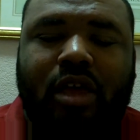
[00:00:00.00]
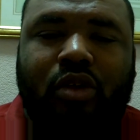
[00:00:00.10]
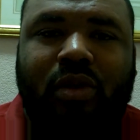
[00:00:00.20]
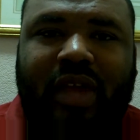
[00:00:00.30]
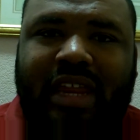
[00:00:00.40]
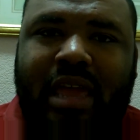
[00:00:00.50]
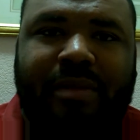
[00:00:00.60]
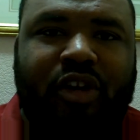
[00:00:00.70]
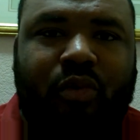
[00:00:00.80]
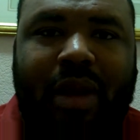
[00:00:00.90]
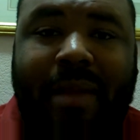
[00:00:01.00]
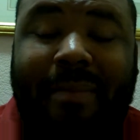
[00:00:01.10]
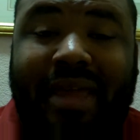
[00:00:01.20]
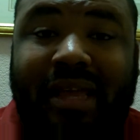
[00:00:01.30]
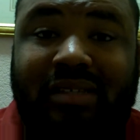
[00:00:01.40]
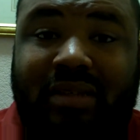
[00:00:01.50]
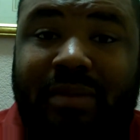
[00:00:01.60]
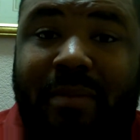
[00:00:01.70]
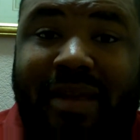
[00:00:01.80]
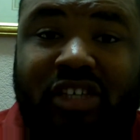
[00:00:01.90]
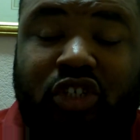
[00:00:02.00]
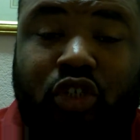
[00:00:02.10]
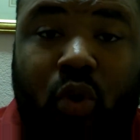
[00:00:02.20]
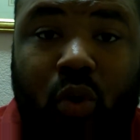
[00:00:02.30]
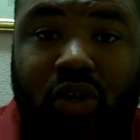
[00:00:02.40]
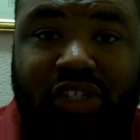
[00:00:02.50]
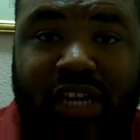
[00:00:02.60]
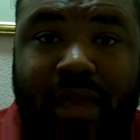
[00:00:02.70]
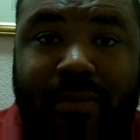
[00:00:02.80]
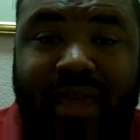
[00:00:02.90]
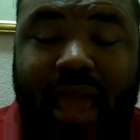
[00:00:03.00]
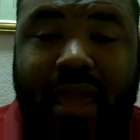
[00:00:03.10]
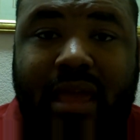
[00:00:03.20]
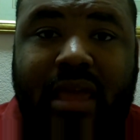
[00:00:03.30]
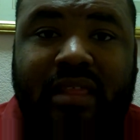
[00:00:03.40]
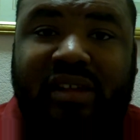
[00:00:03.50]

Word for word: You look at him and Durant being some of the best scorers in the NBA.